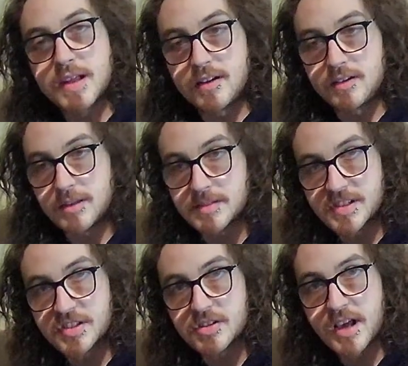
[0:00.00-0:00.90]
LLM,
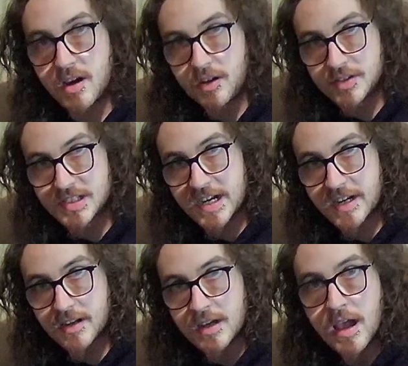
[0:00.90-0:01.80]
is to take all this data